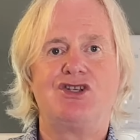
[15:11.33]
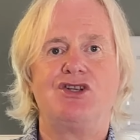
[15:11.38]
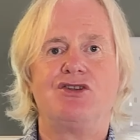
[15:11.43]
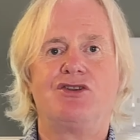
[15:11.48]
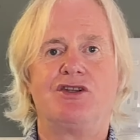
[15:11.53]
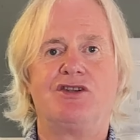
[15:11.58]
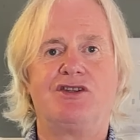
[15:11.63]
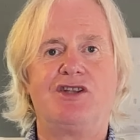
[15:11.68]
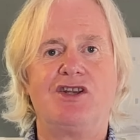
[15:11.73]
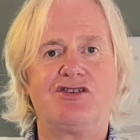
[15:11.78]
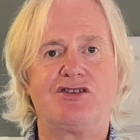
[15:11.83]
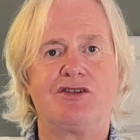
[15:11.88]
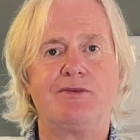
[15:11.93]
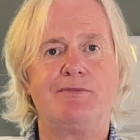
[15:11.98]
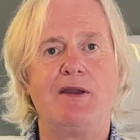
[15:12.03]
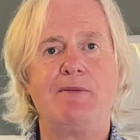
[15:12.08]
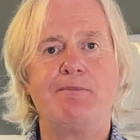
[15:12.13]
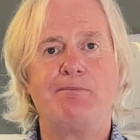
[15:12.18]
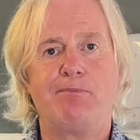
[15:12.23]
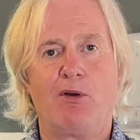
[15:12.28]
you to
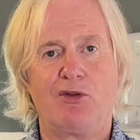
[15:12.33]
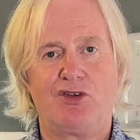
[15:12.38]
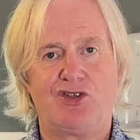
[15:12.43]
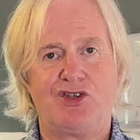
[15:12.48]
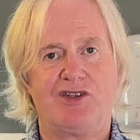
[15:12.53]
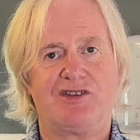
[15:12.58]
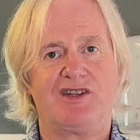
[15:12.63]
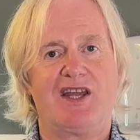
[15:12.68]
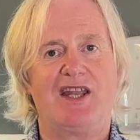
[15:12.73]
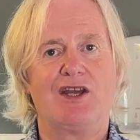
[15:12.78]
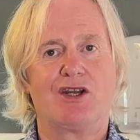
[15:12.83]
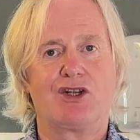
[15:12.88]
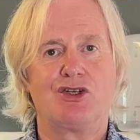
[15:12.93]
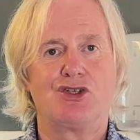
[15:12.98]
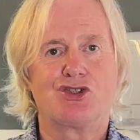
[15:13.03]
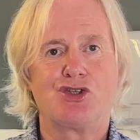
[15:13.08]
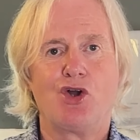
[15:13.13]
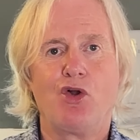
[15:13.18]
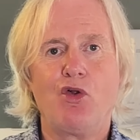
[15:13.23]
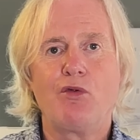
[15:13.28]
distribute budgets in a
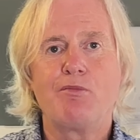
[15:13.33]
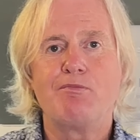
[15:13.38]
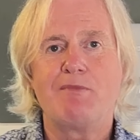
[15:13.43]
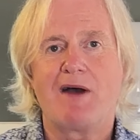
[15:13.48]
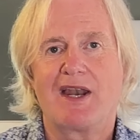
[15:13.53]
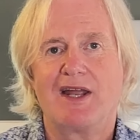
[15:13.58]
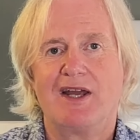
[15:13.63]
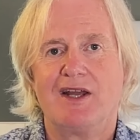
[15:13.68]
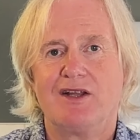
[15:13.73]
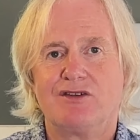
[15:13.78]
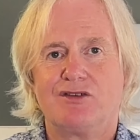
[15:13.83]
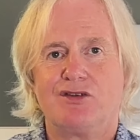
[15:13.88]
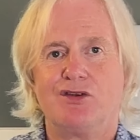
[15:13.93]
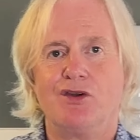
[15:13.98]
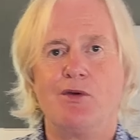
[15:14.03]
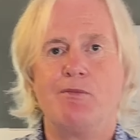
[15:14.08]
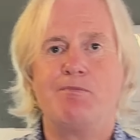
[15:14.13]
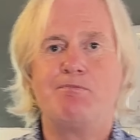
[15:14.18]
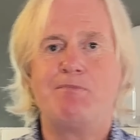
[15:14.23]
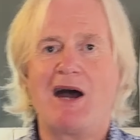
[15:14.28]
controlled manner
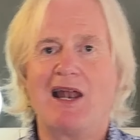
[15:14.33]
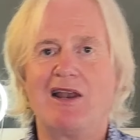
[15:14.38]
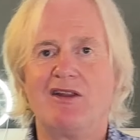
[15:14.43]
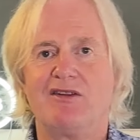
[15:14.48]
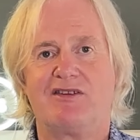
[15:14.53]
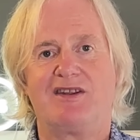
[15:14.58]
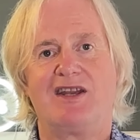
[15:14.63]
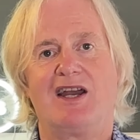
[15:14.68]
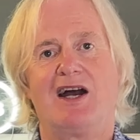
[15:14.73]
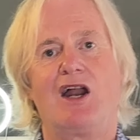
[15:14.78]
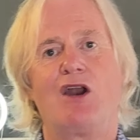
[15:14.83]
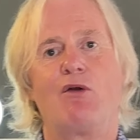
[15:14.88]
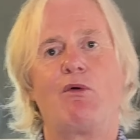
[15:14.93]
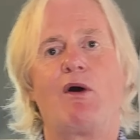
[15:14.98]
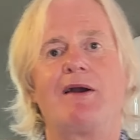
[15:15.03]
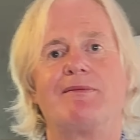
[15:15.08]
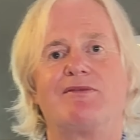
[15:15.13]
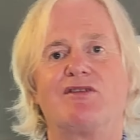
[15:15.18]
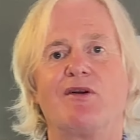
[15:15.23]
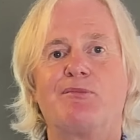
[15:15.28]
to balance the
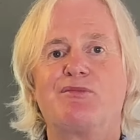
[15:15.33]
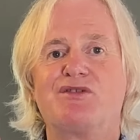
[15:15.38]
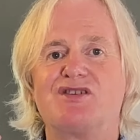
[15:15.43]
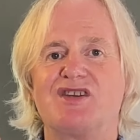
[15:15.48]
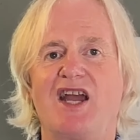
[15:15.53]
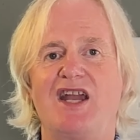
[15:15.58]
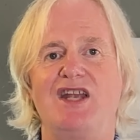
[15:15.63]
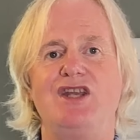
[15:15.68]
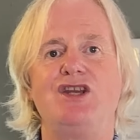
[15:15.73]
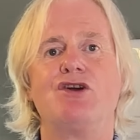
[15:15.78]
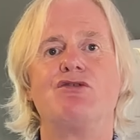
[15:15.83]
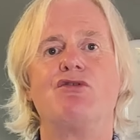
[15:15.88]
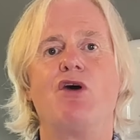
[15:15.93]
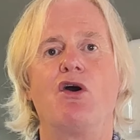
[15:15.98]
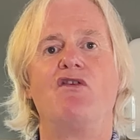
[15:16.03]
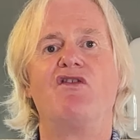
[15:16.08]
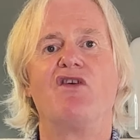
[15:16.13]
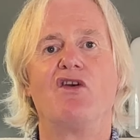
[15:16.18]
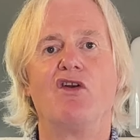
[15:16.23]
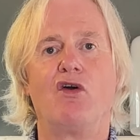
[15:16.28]
ROI to obtain your
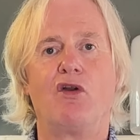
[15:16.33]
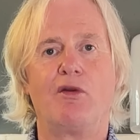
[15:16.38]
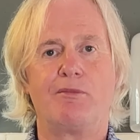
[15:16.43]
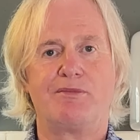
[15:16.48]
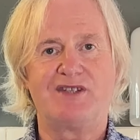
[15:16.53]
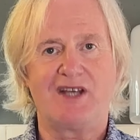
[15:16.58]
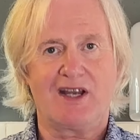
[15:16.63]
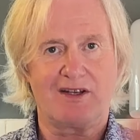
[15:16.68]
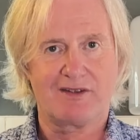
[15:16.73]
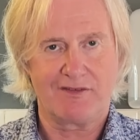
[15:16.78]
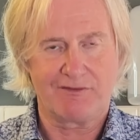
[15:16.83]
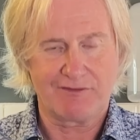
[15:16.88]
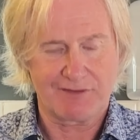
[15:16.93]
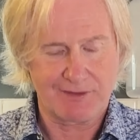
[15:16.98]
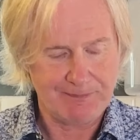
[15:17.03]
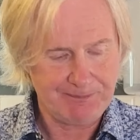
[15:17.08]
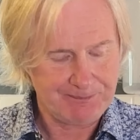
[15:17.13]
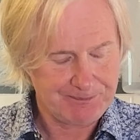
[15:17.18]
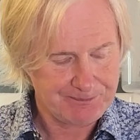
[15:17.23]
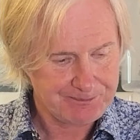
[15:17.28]
overall objectives.
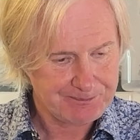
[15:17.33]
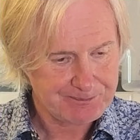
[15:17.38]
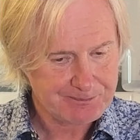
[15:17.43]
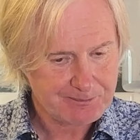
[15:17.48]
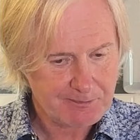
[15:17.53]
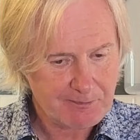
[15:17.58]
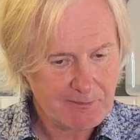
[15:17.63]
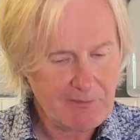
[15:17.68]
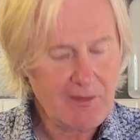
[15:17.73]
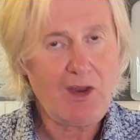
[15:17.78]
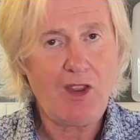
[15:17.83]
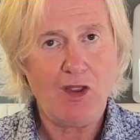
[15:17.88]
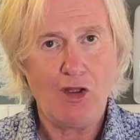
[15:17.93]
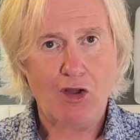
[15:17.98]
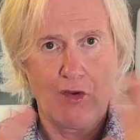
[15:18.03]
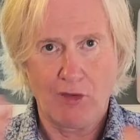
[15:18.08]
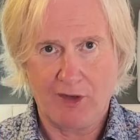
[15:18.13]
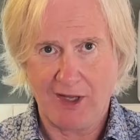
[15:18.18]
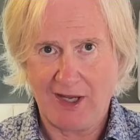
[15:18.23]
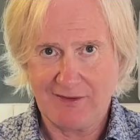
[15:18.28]

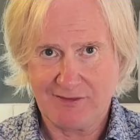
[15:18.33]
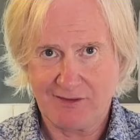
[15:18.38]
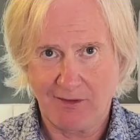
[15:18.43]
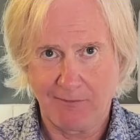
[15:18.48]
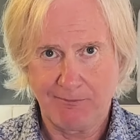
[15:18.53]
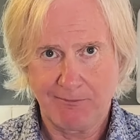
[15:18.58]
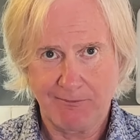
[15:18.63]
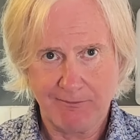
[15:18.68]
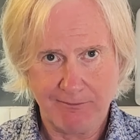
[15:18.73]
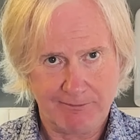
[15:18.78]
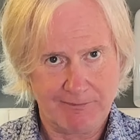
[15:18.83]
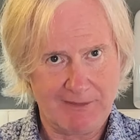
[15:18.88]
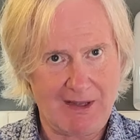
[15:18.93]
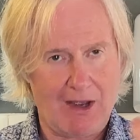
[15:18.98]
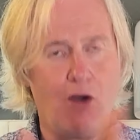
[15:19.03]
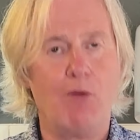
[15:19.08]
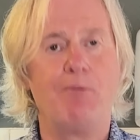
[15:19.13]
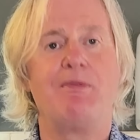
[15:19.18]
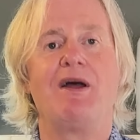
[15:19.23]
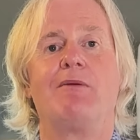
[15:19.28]
Okay, so I
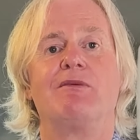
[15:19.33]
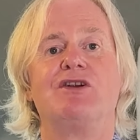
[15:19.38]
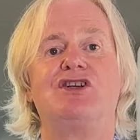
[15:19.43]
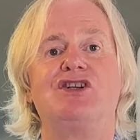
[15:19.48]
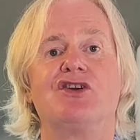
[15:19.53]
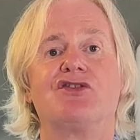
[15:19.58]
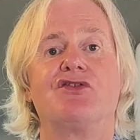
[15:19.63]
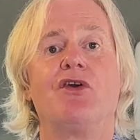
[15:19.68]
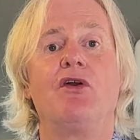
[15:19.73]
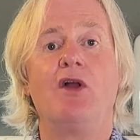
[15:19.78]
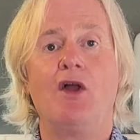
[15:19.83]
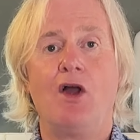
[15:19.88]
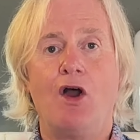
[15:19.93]
hope that was useful.